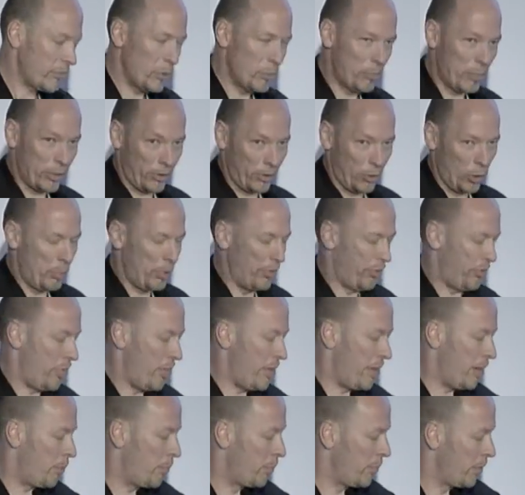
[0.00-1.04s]
but hope is
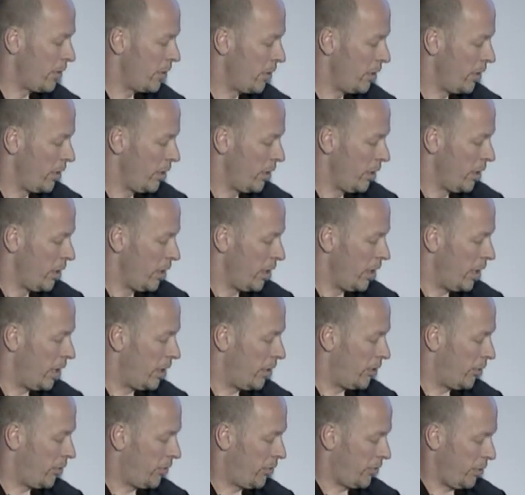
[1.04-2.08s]
there.
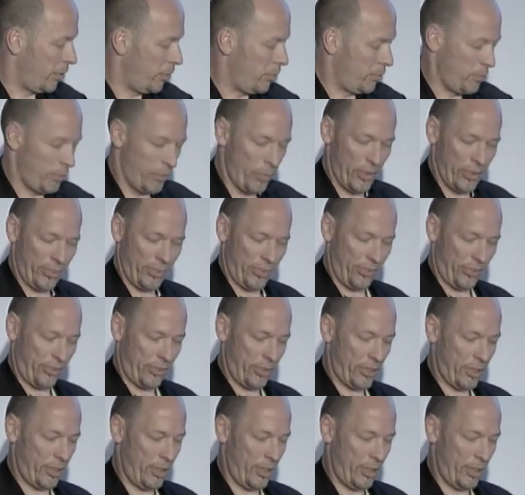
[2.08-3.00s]
And this is